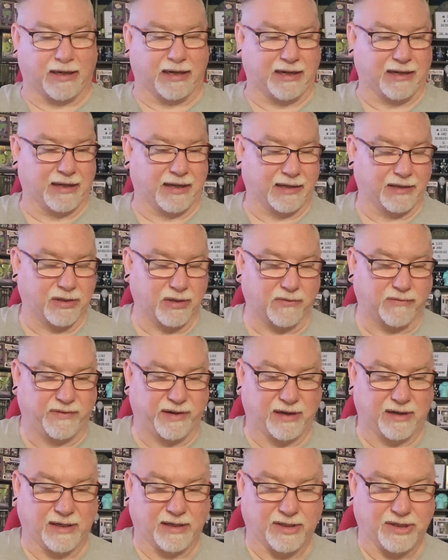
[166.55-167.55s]
I go
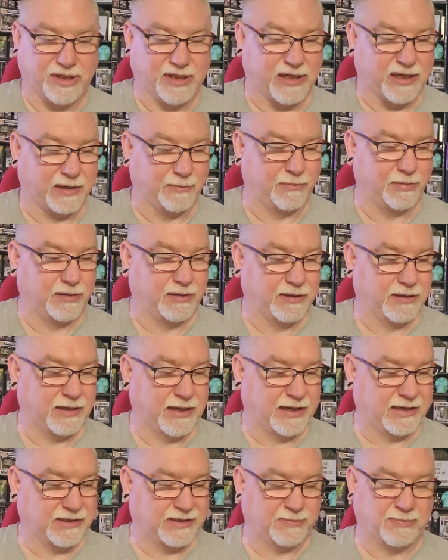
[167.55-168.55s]
very cheap.
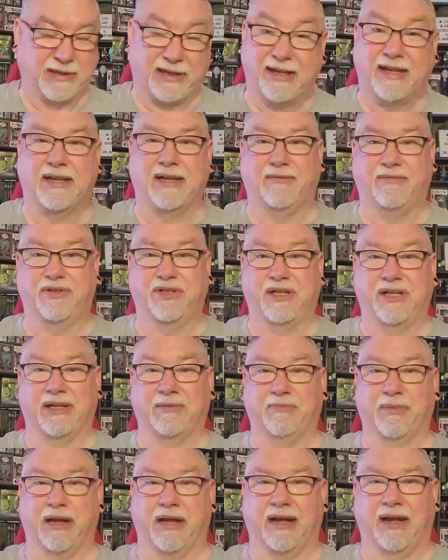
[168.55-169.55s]
And speaking of
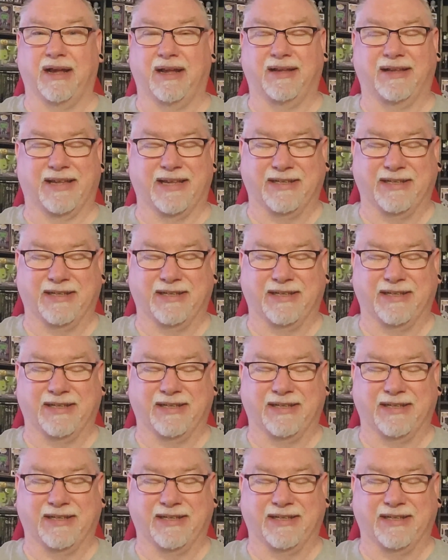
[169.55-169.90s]
cheap, I